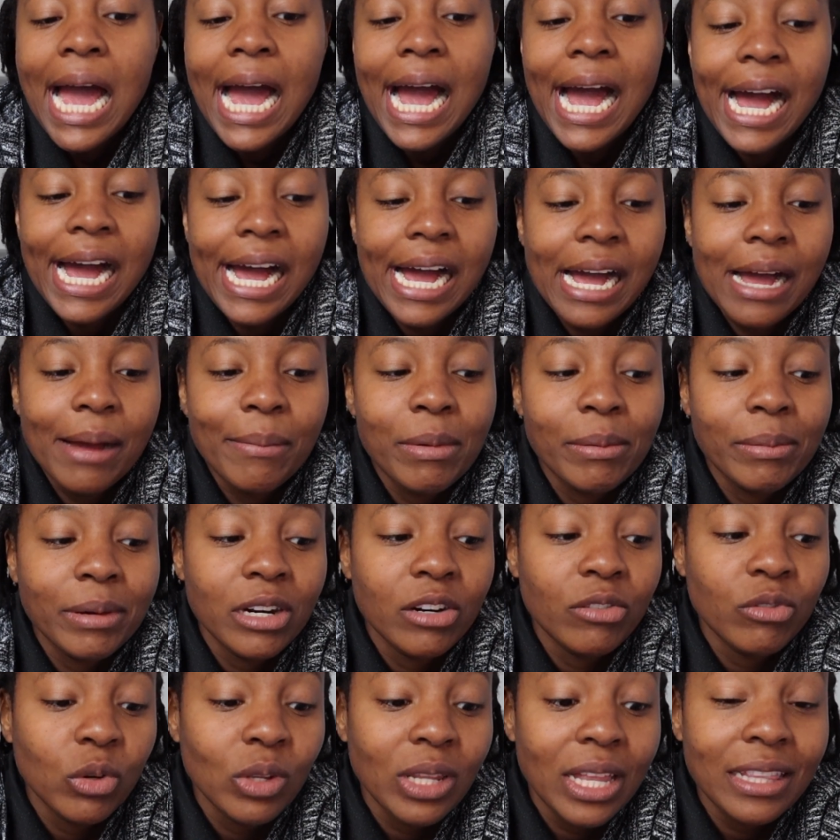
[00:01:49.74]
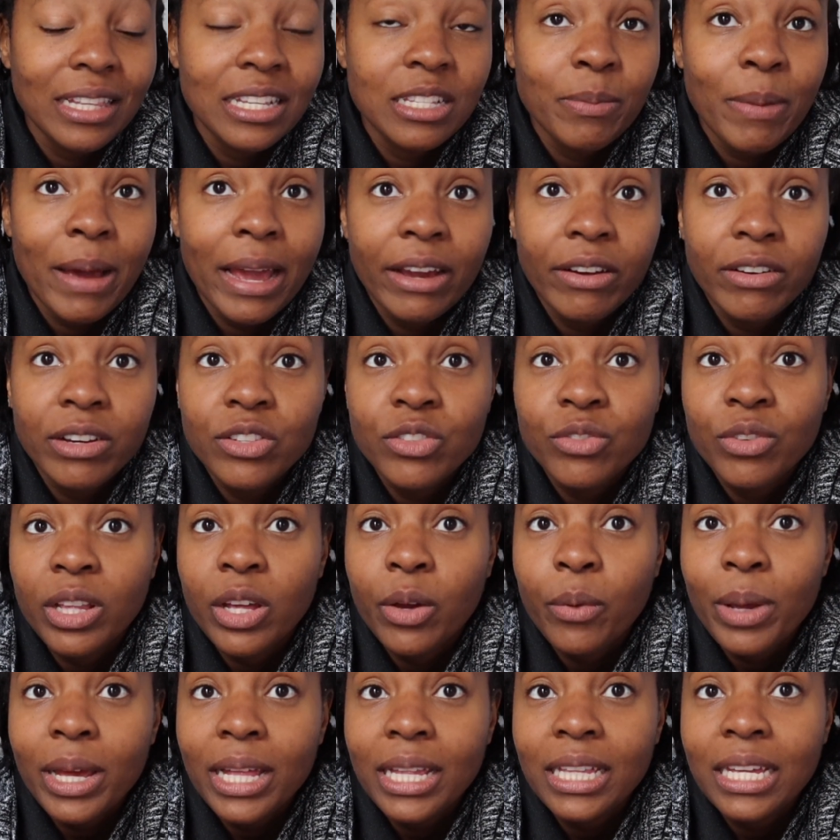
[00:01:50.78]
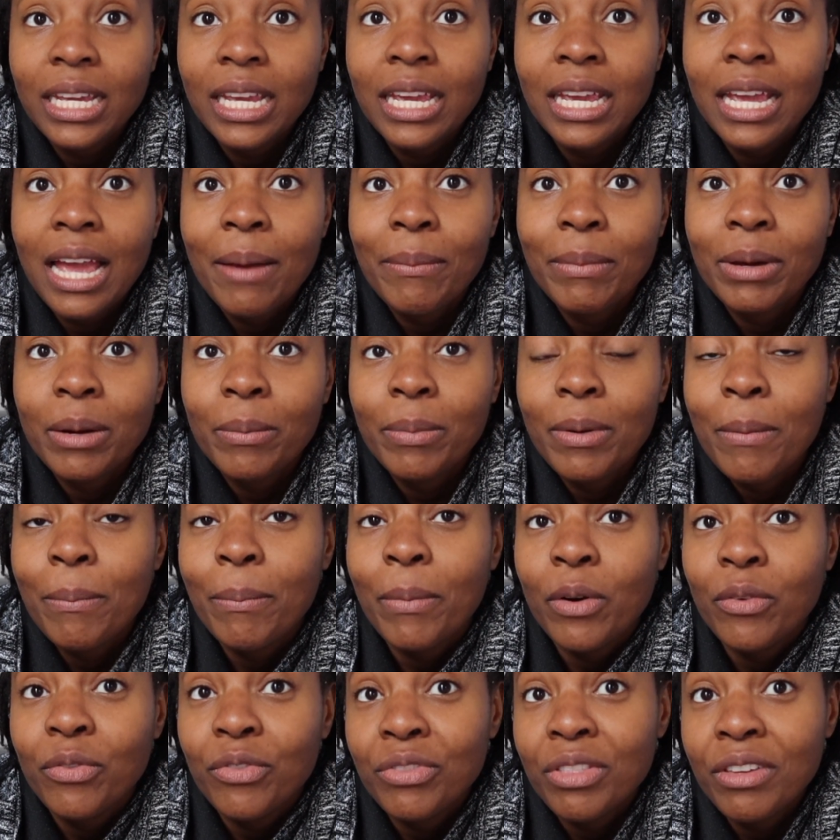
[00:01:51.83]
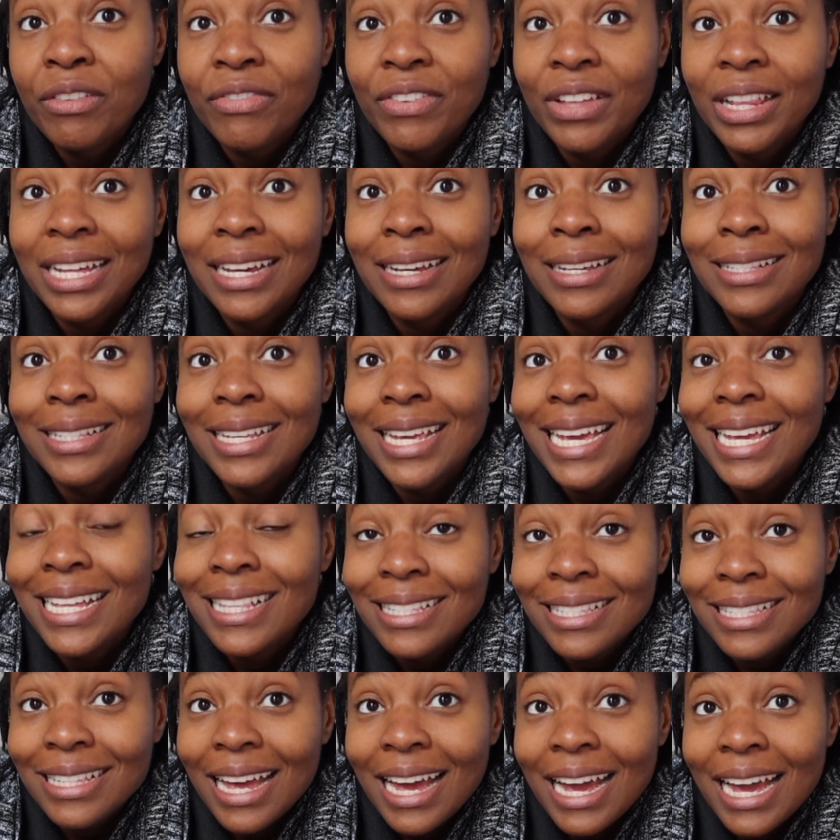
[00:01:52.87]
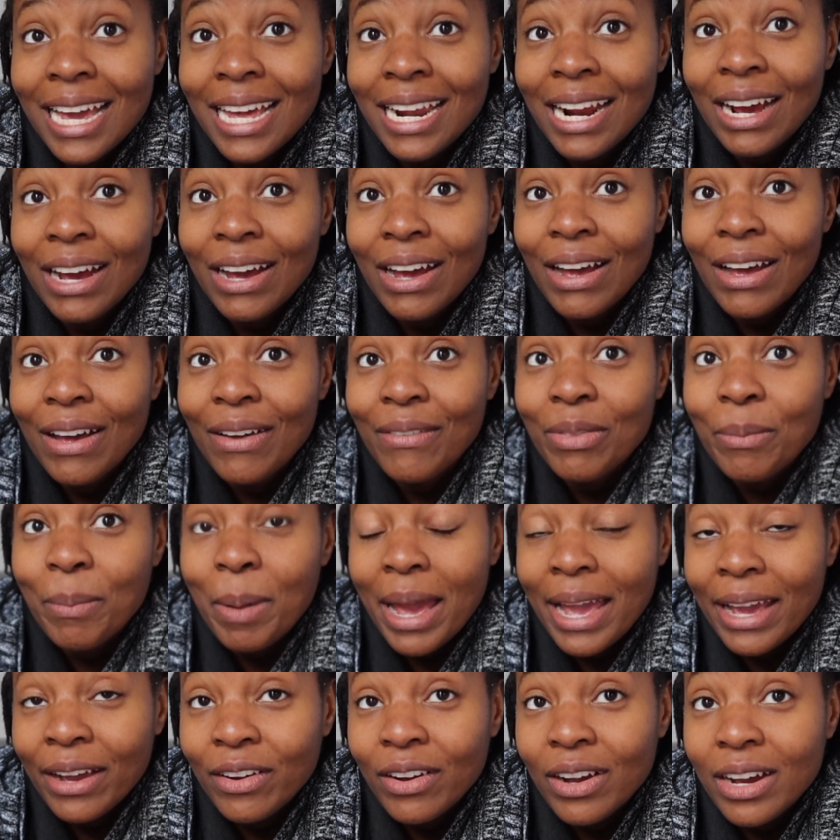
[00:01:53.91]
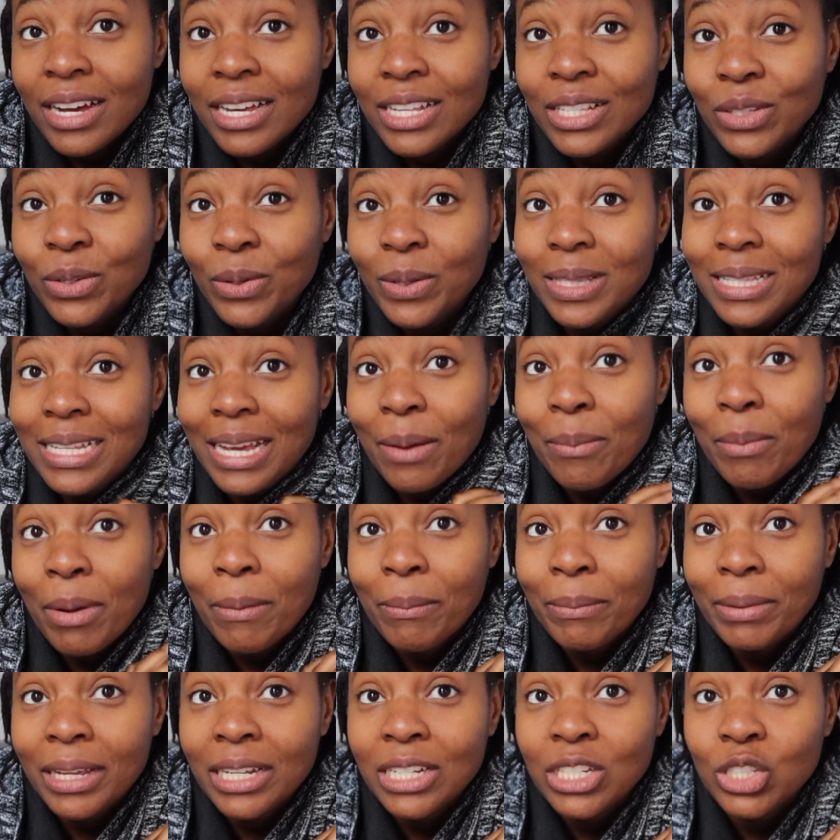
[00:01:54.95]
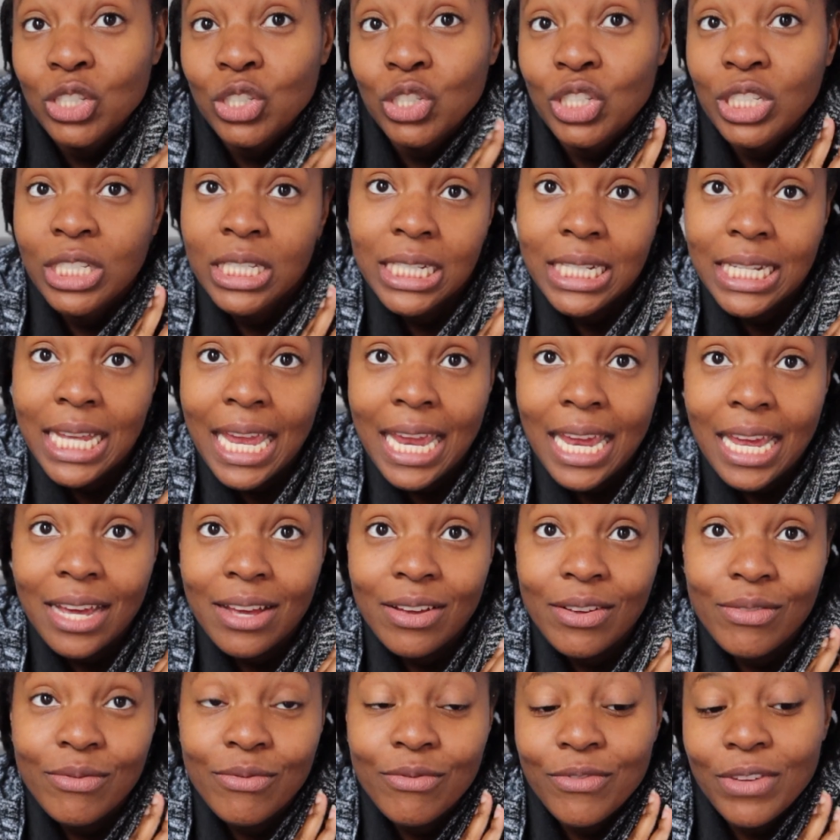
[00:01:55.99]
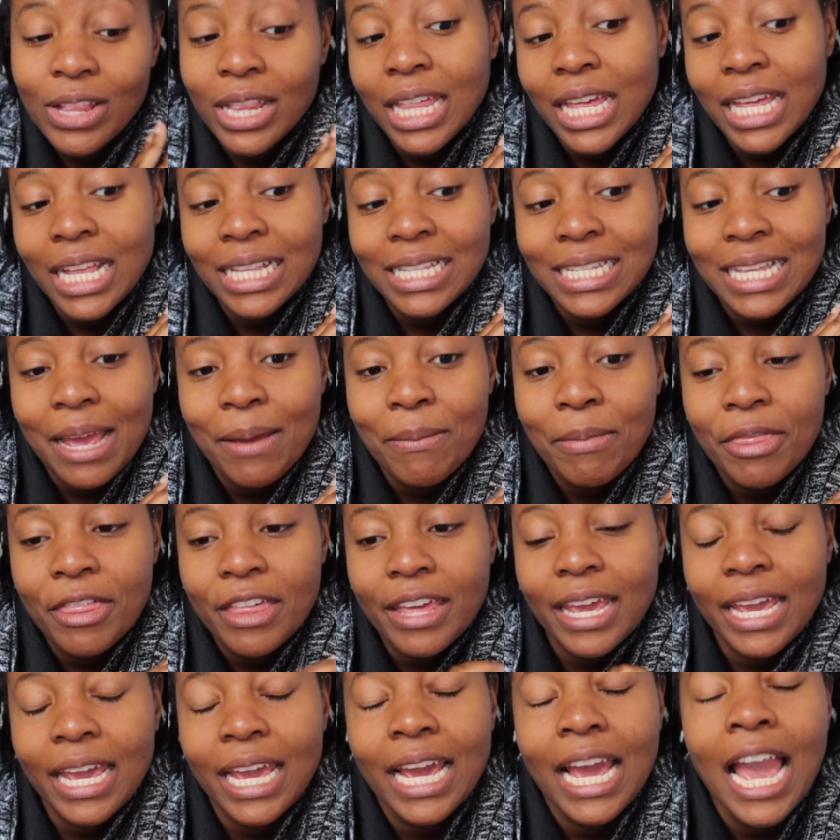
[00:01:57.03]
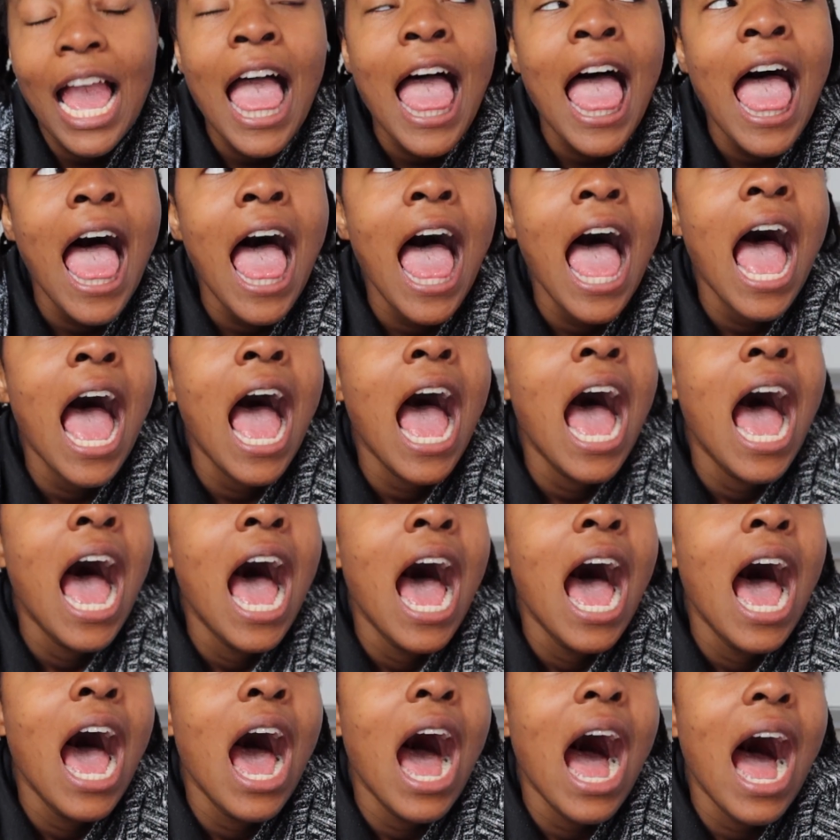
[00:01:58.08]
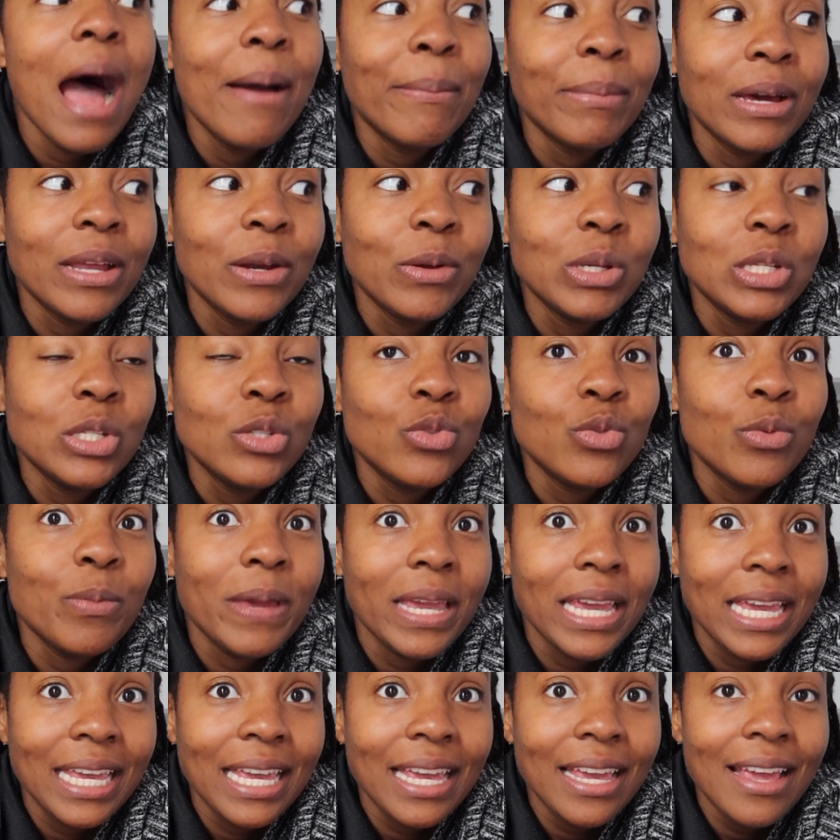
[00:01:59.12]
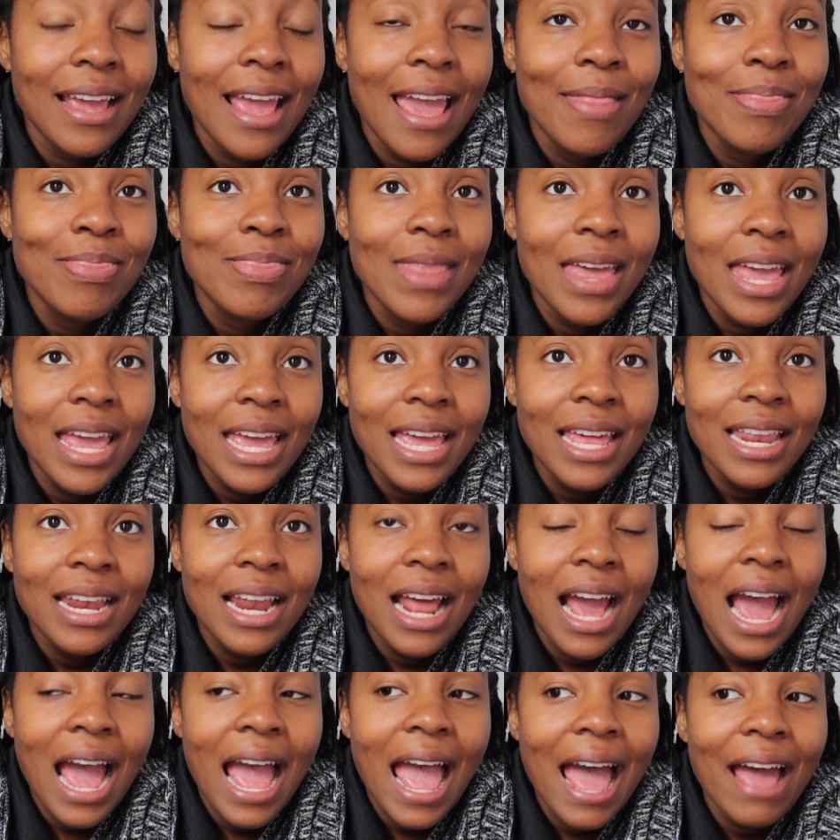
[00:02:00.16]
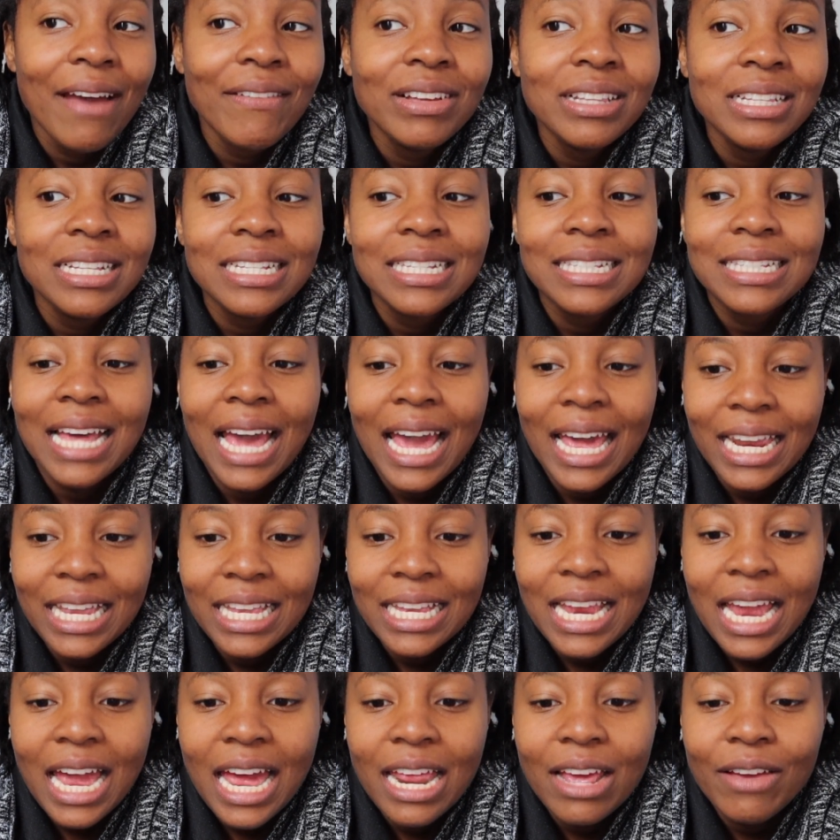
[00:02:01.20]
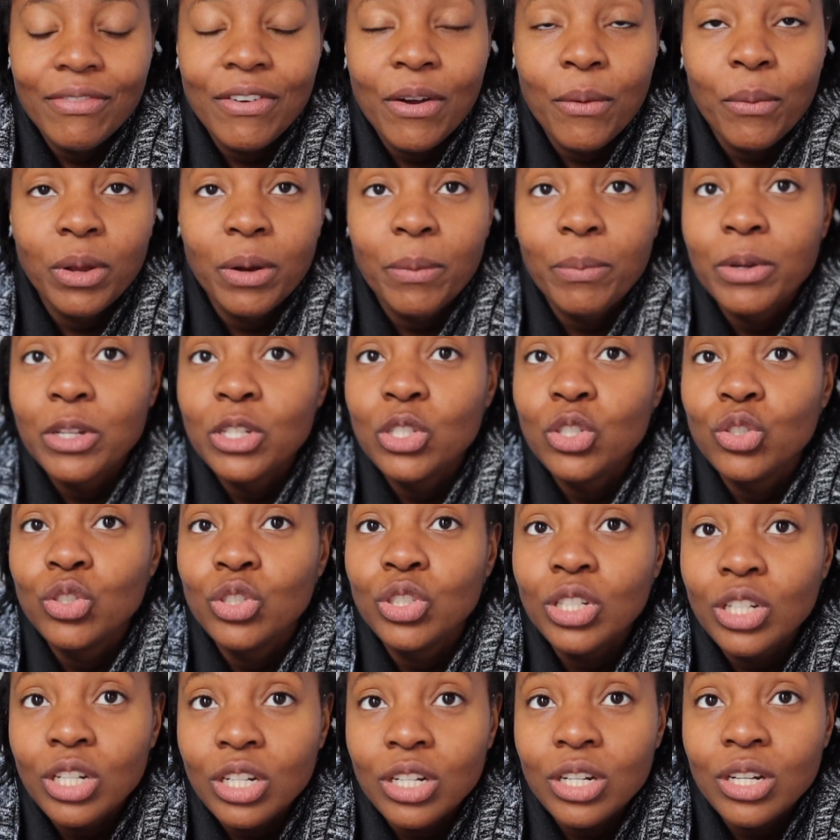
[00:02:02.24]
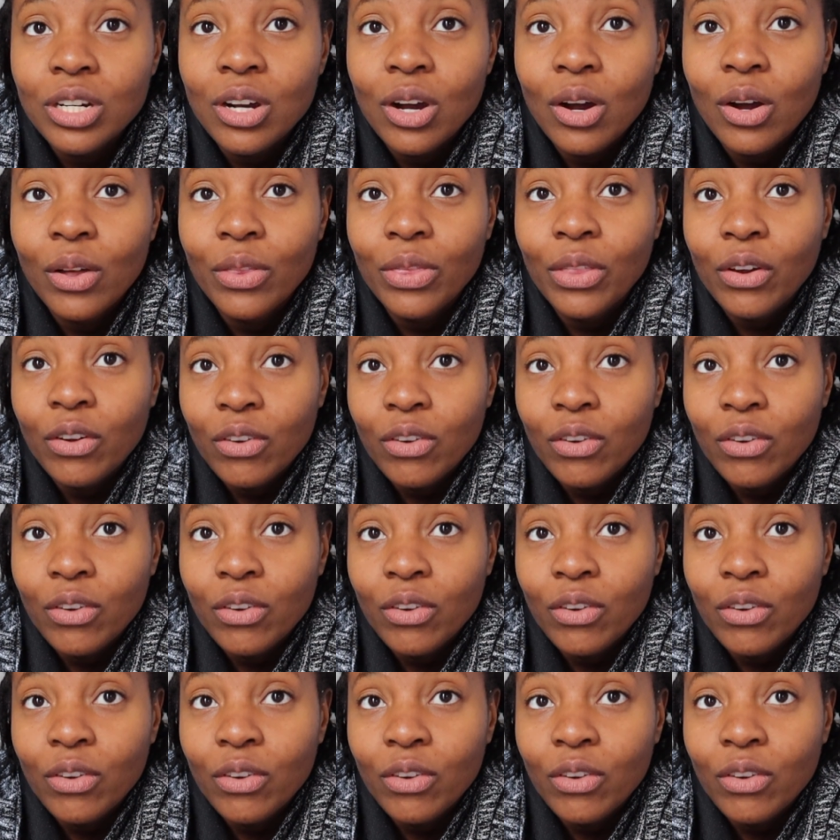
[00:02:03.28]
I'm gonna roll out this pie crust really quickly. I'm gonna put both of the fillings inside of the pie crust, so it's like pumpkin cheesecake filling type thing. I'm going to bake it, and then I haven't decided yet if I want to put sugar on the